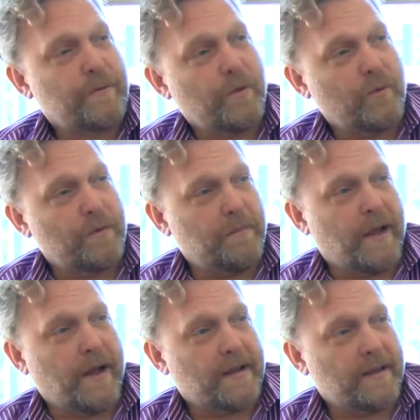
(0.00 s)
a
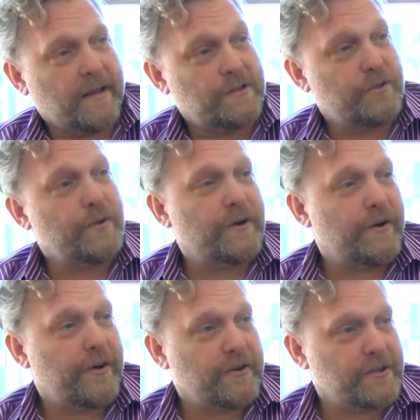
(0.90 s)
woodblock like two
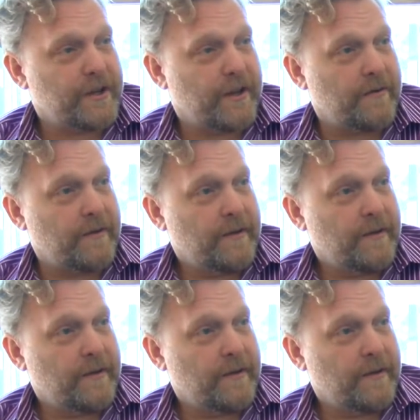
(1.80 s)
hundred years ago,